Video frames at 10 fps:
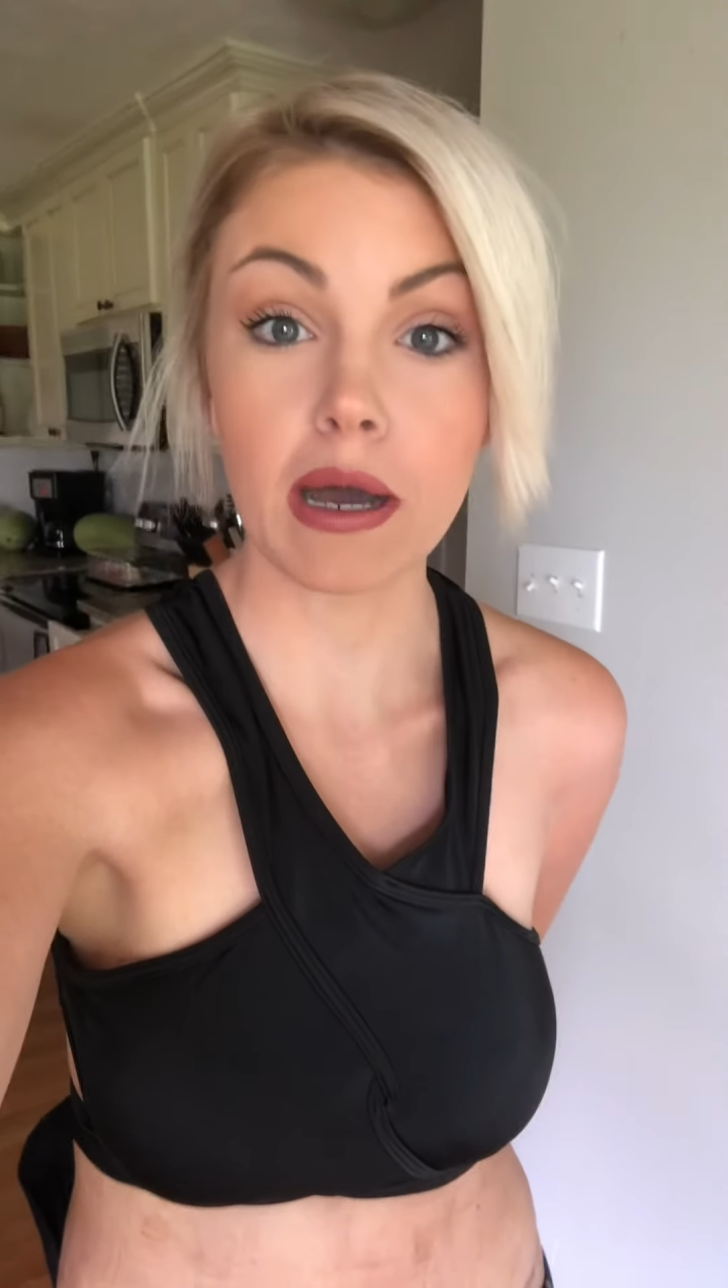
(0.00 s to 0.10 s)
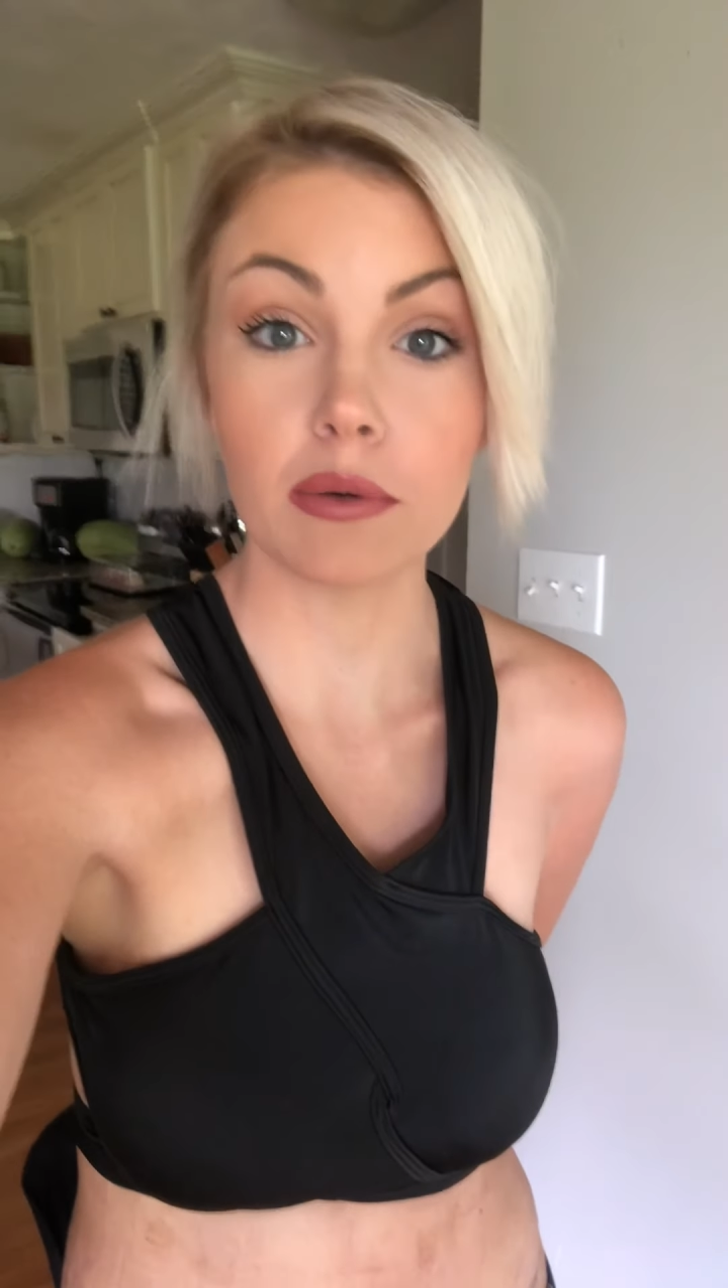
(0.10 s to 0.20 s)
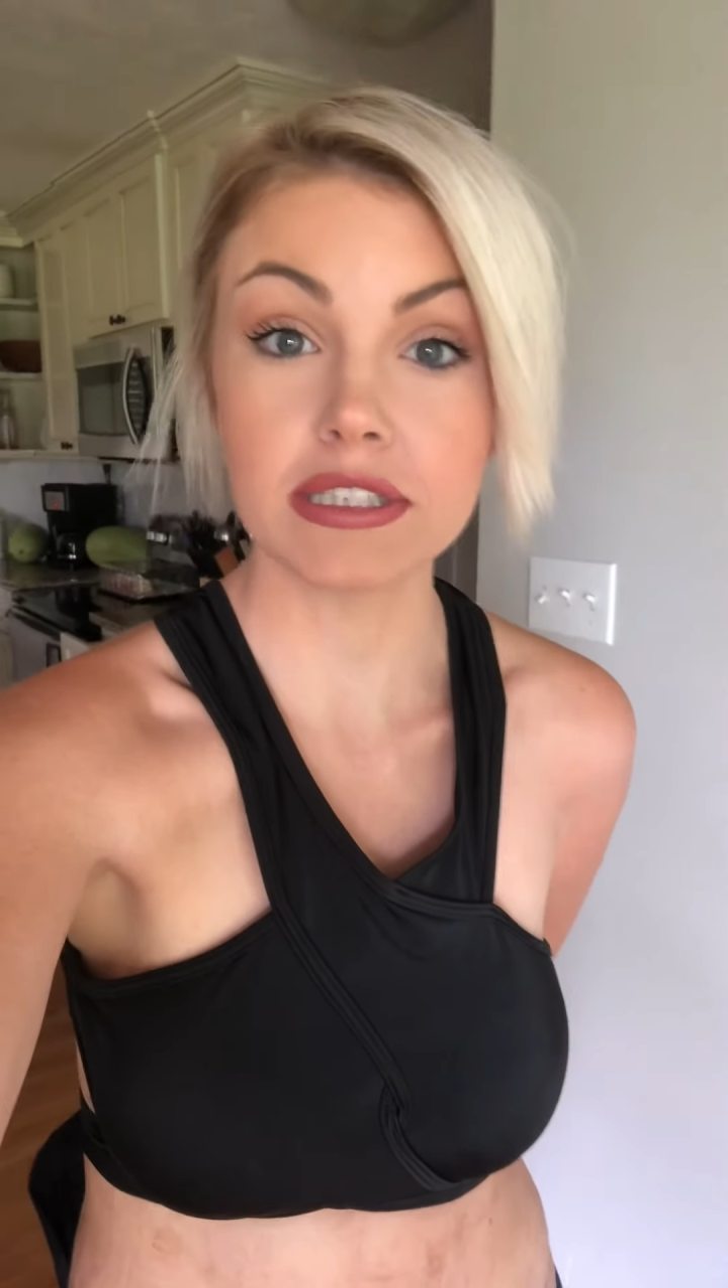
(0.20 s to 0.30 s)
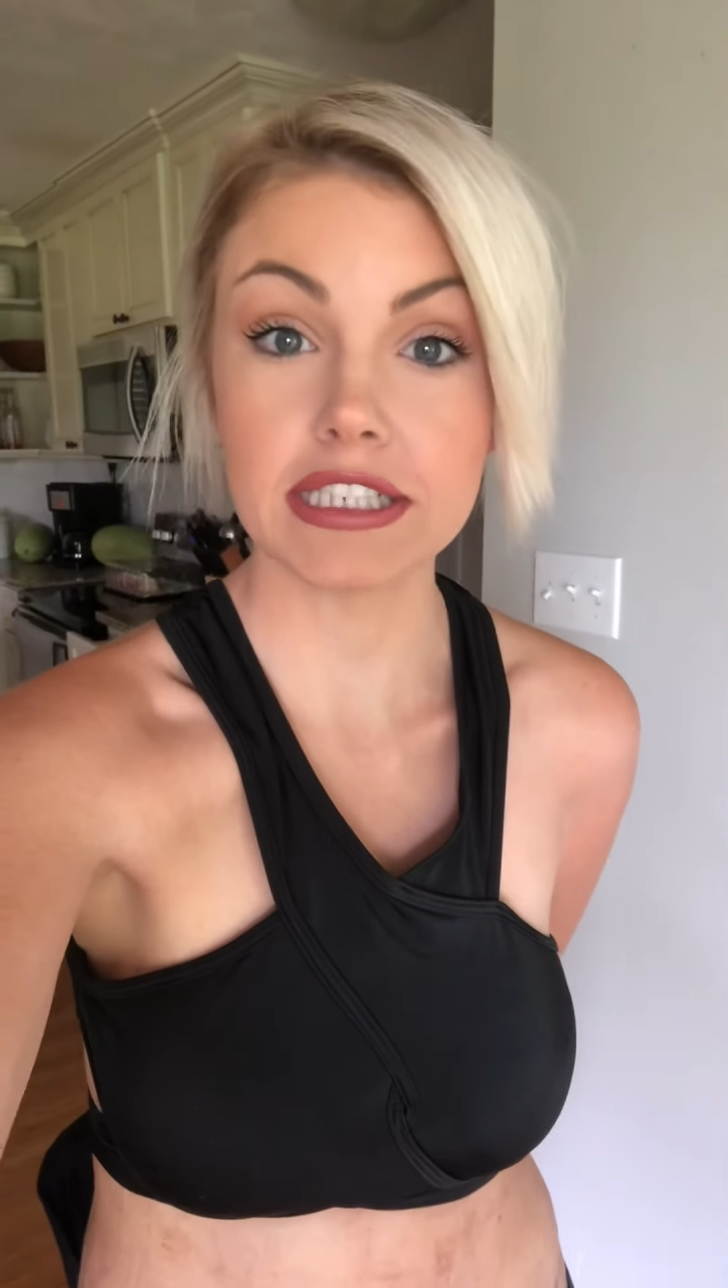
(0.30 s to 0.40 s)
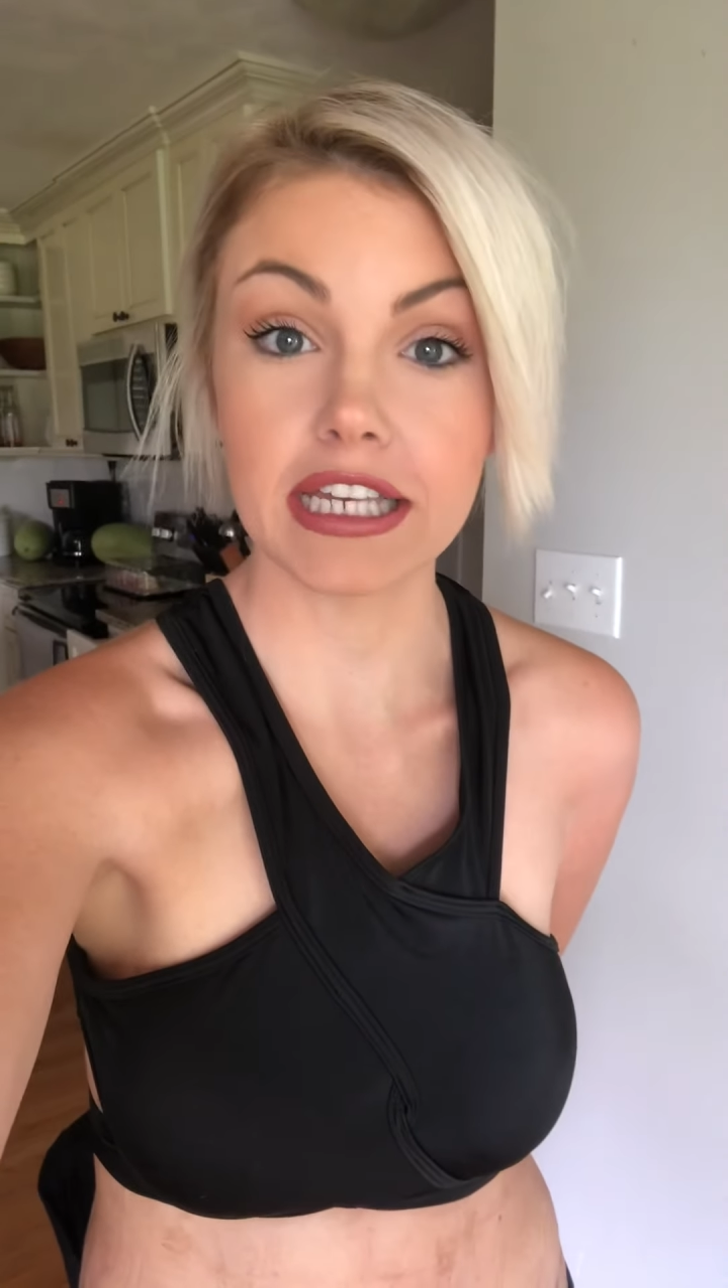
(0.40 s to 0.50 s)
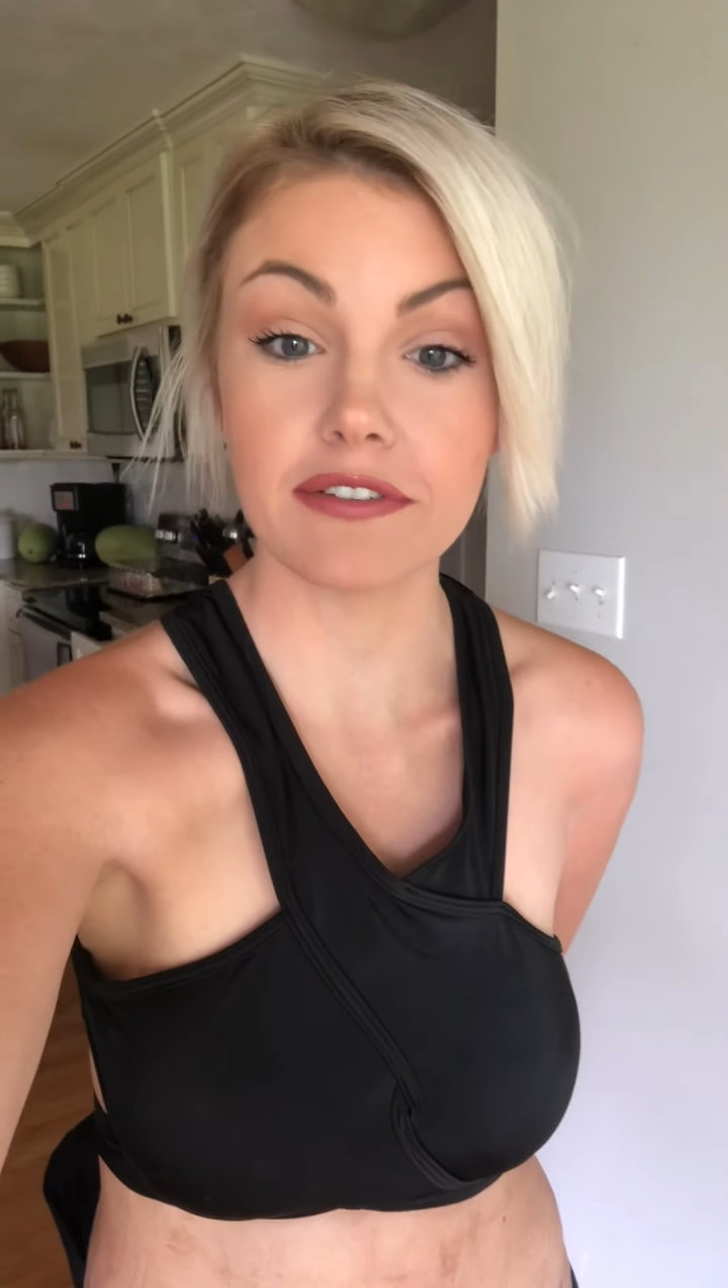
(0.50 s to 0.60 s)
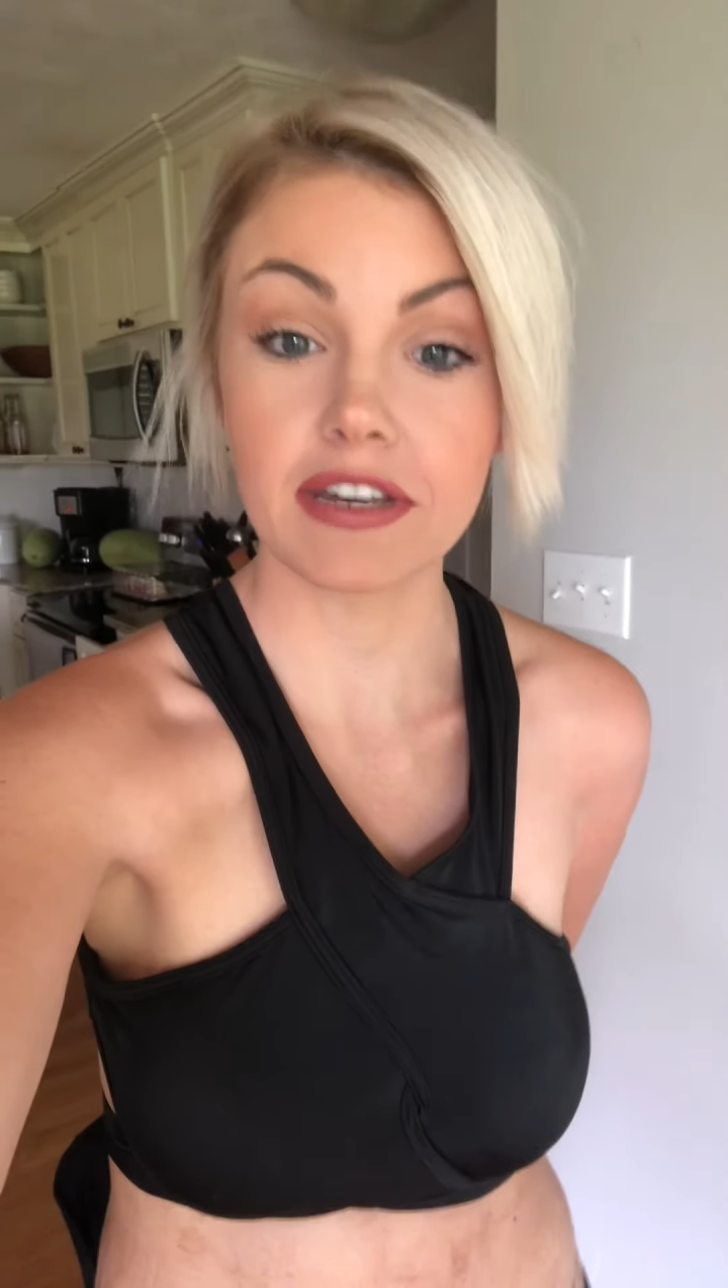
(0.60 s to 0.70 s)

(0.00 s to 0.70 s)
I wanted to give